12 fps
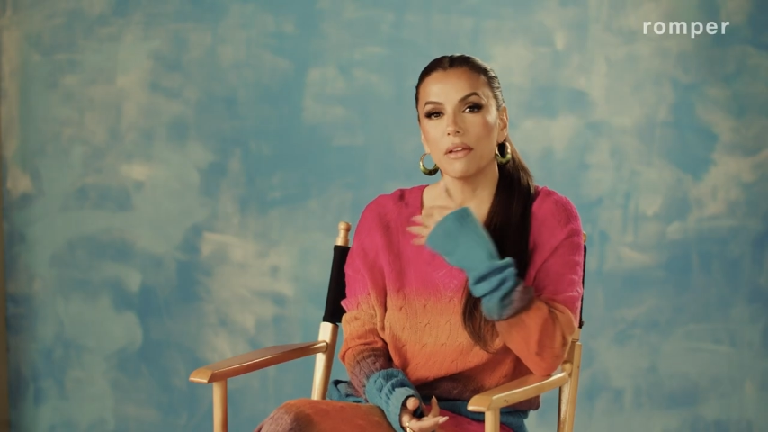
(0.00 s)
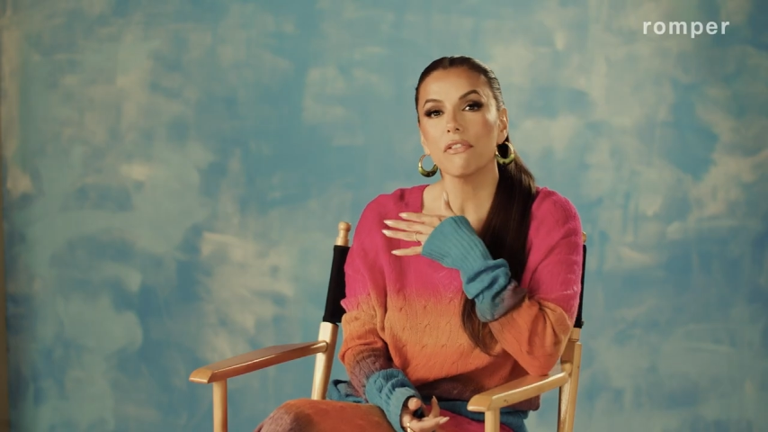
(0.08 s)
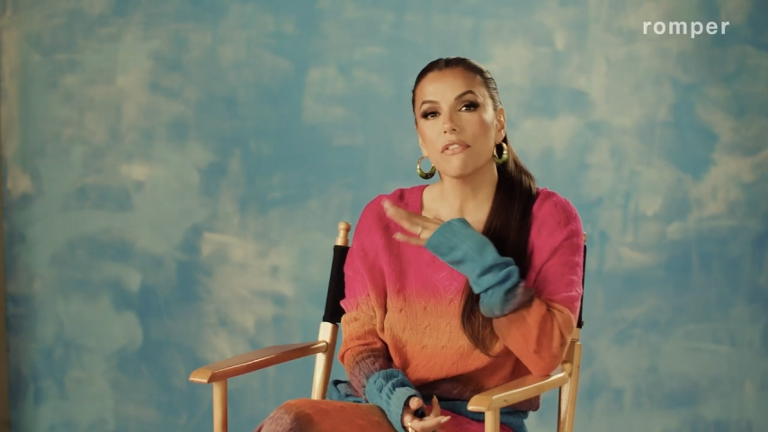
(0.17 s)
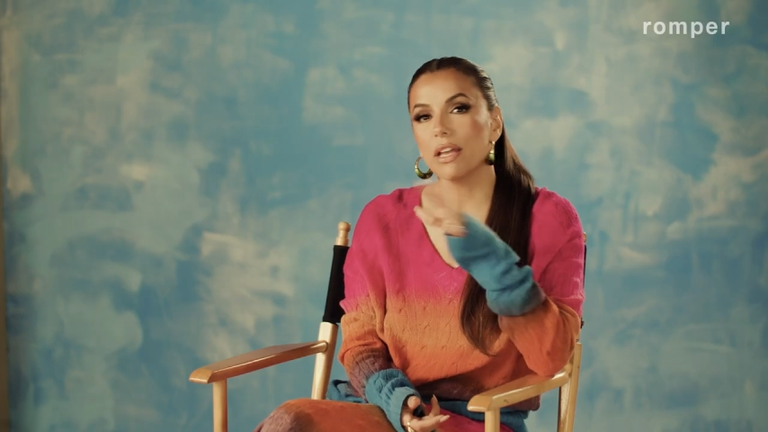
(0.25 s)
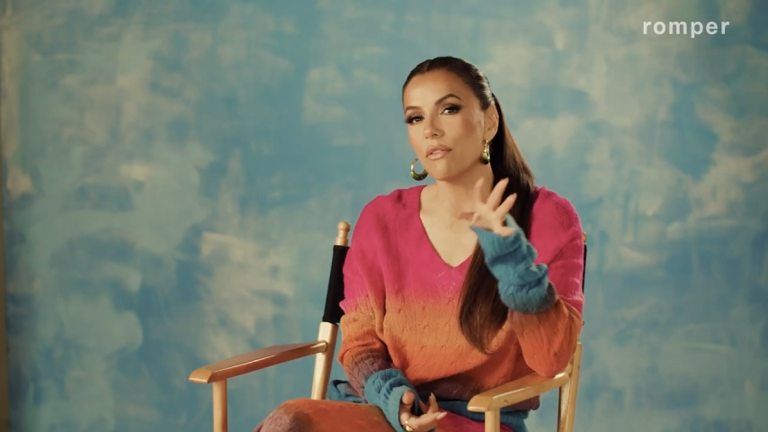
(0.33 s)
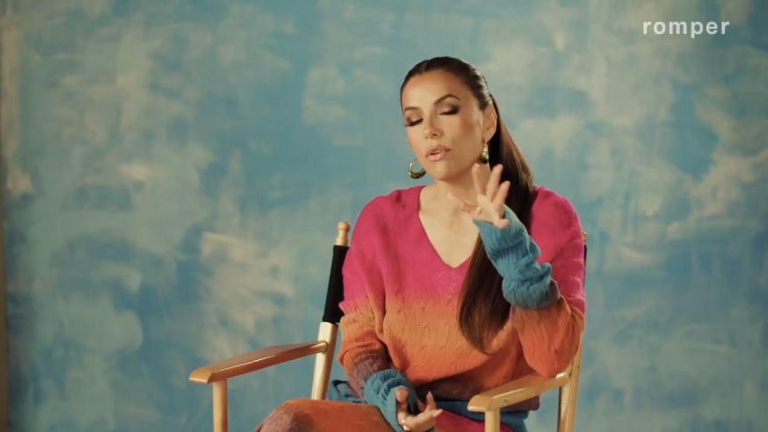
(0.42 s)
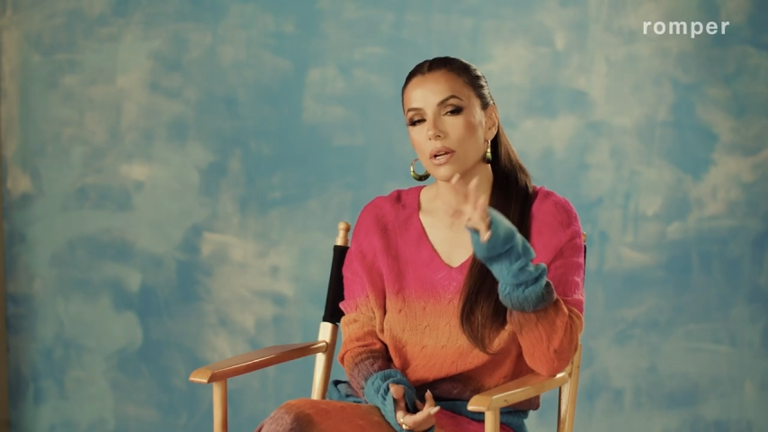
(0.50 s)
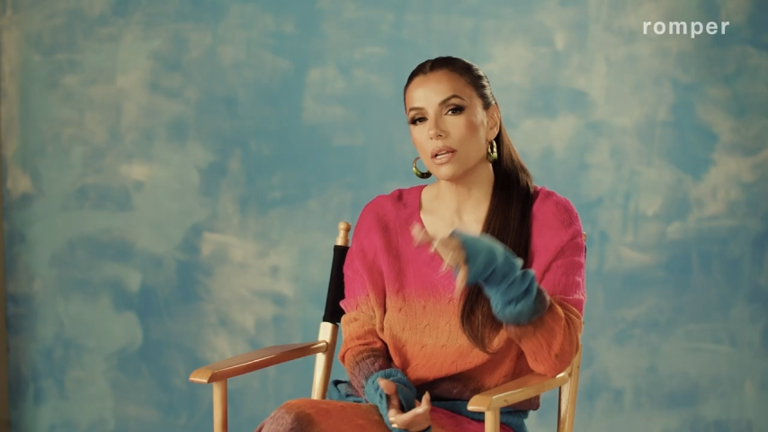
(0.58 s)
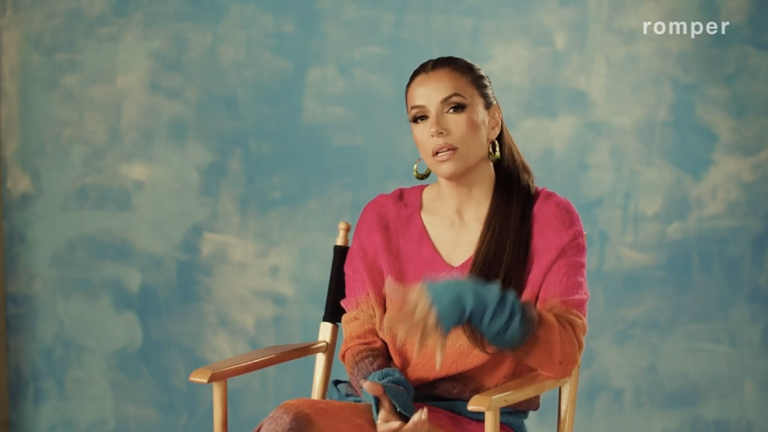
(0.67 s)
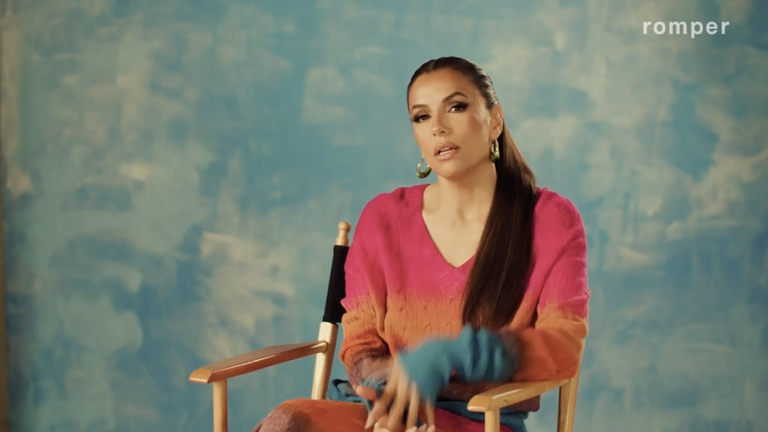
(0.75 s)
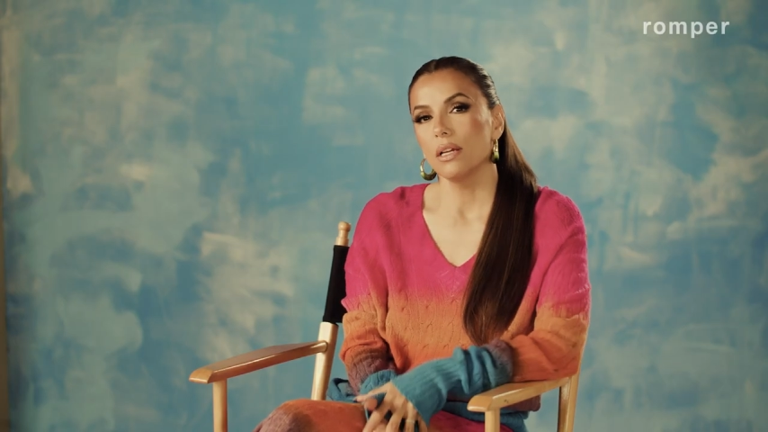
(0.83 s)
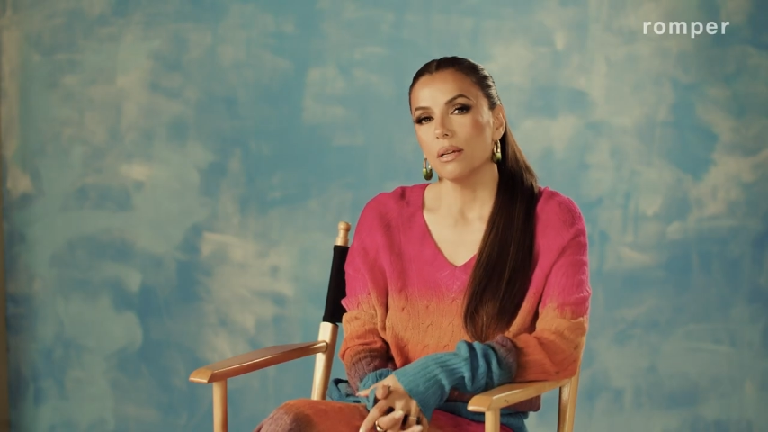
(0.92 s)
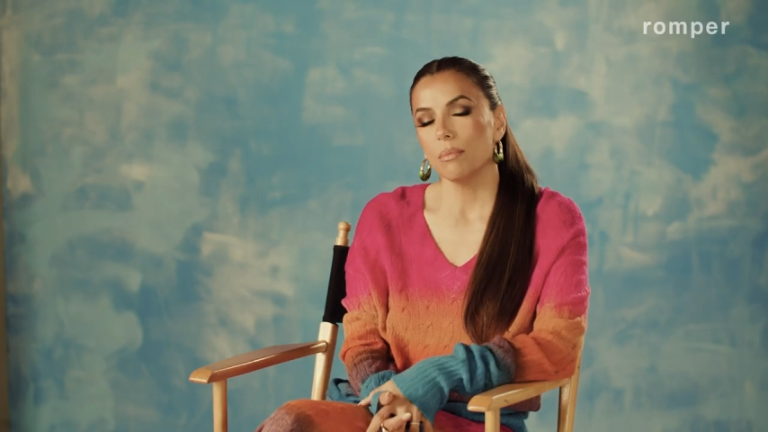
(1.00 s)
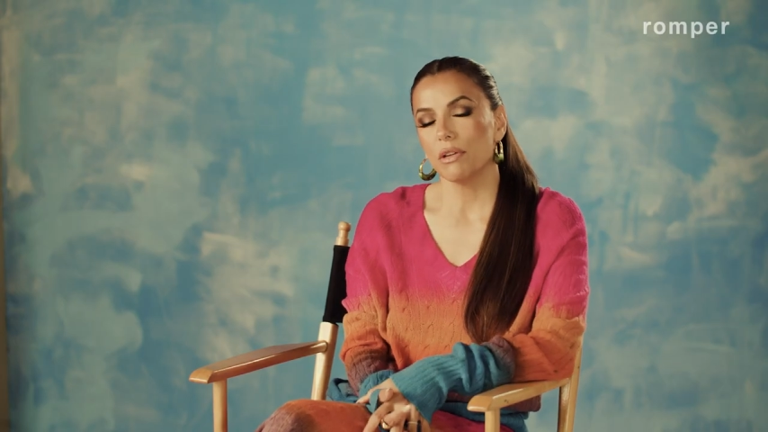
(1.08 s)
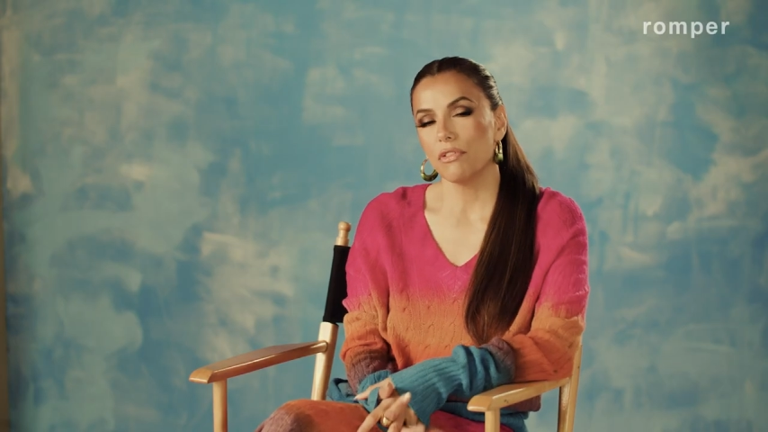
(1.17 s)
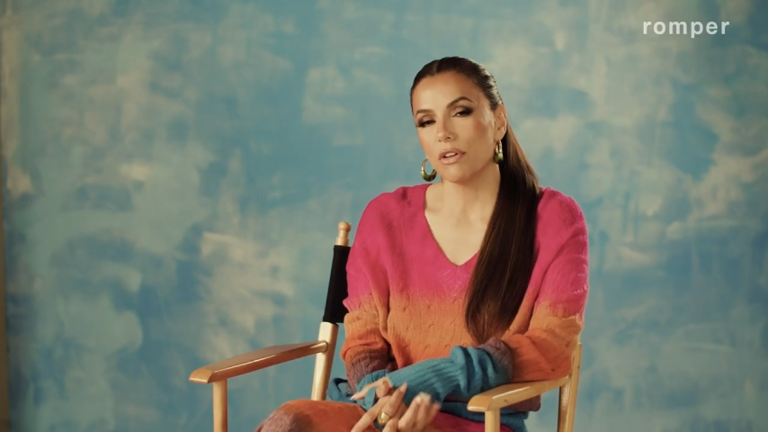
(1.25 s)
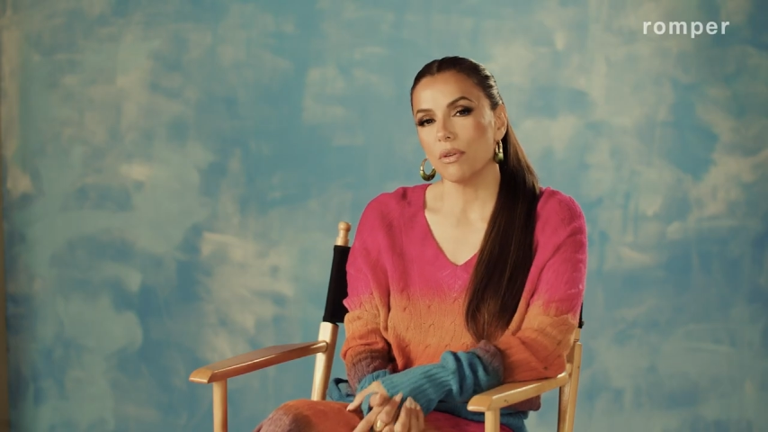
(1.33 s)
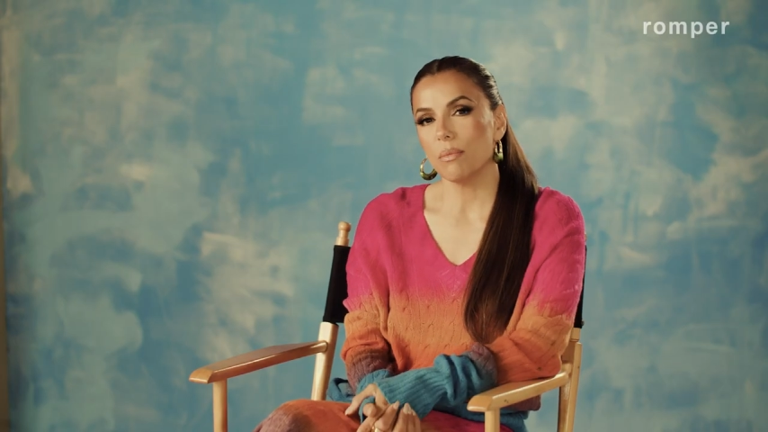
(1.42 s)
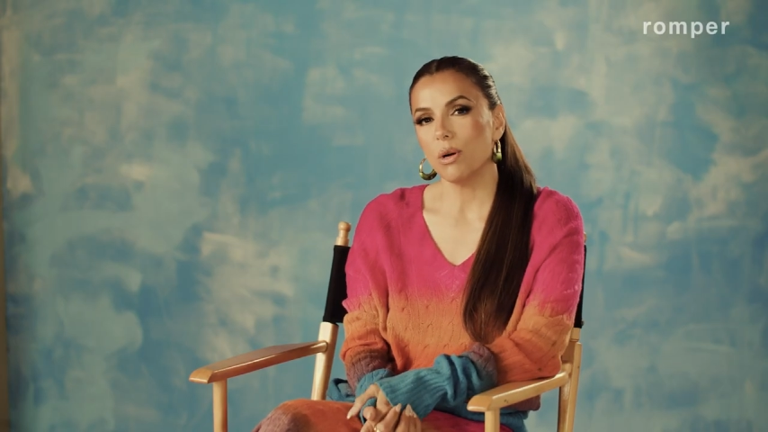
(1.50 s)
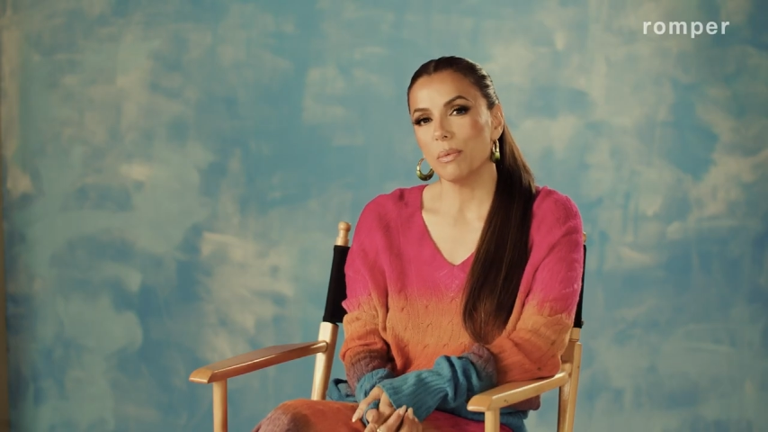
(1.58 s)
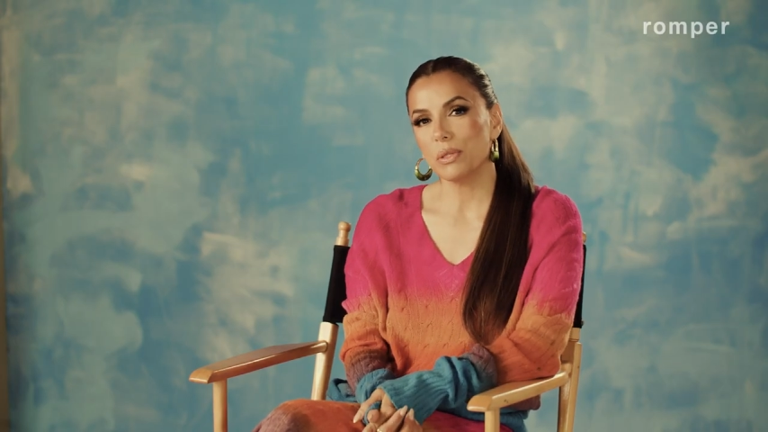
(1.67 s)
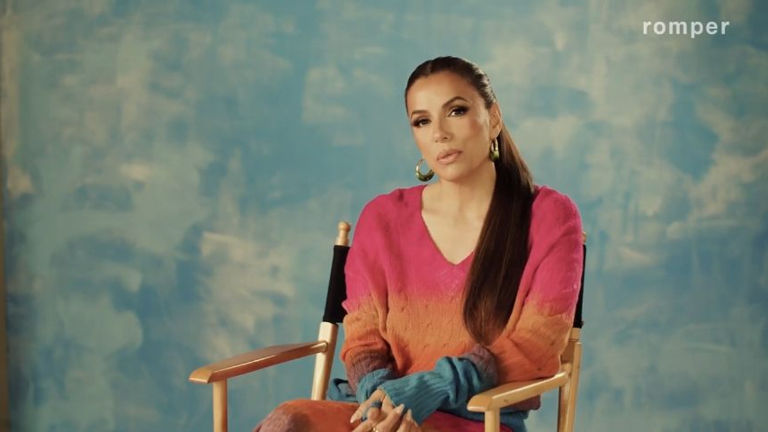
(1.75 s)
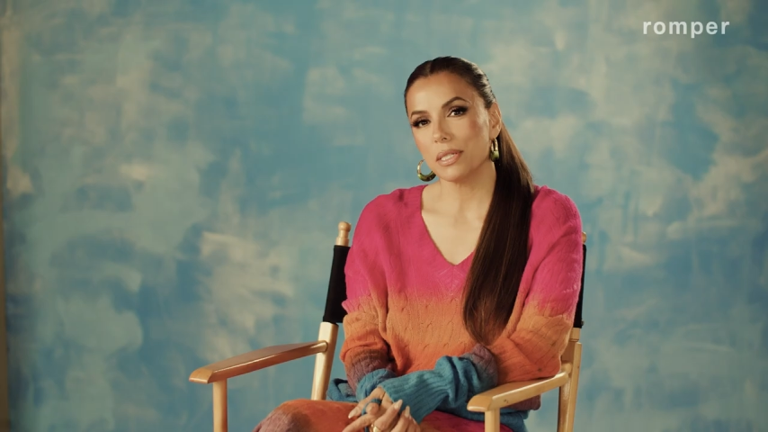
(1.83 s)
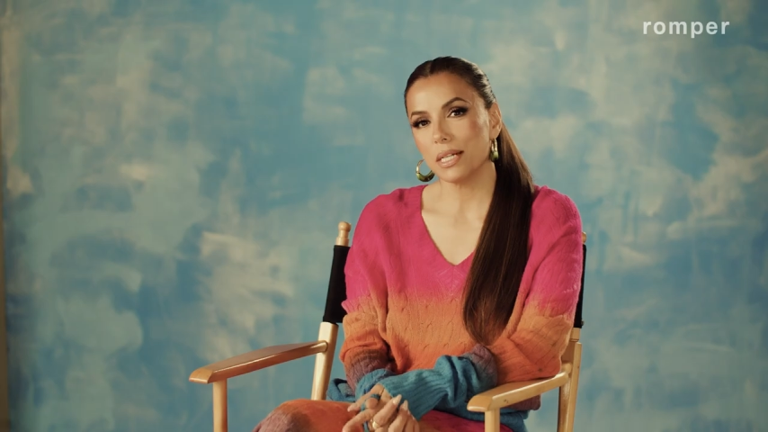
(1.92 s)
favorite my favorite moments with